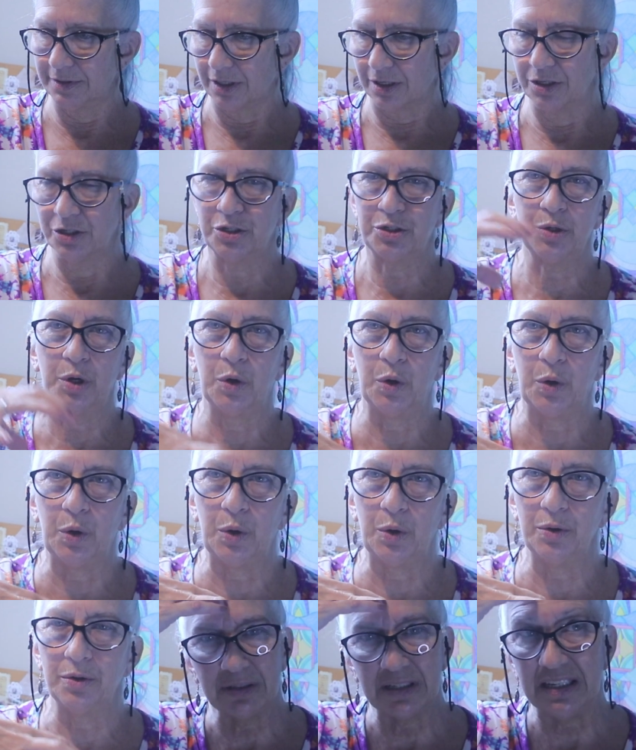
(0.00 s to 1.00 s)

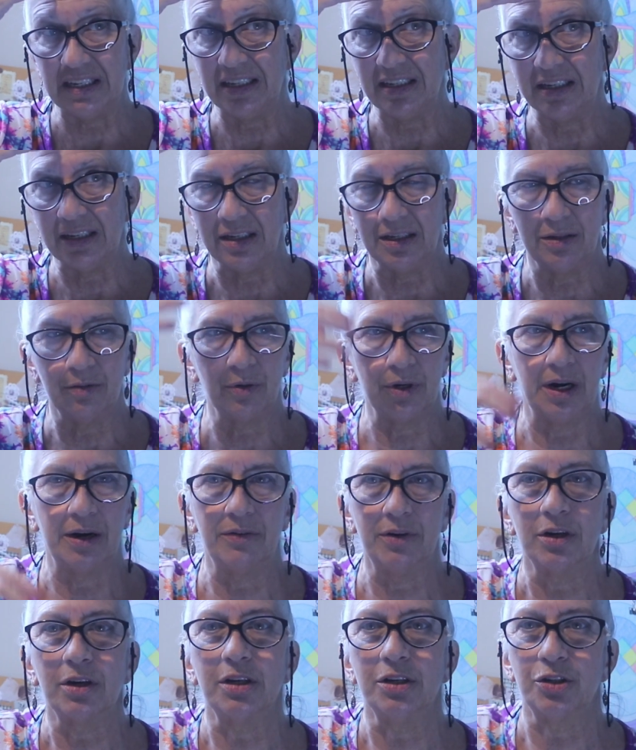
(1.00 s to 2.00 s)
control,
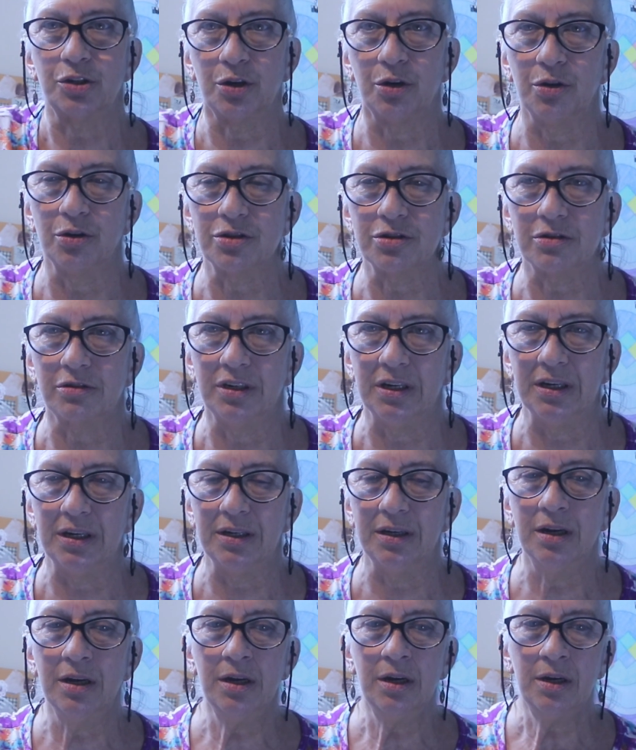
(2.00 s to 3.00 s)
whatever, control
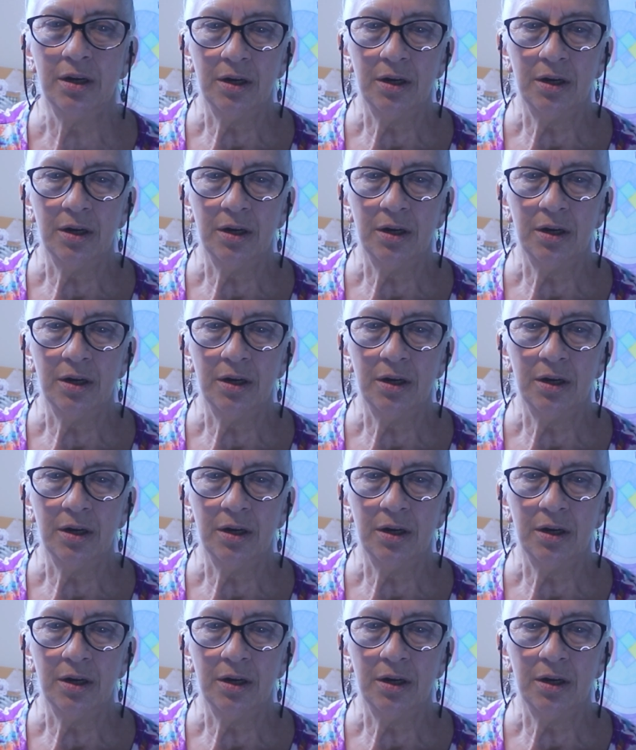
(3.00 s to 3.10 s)
screen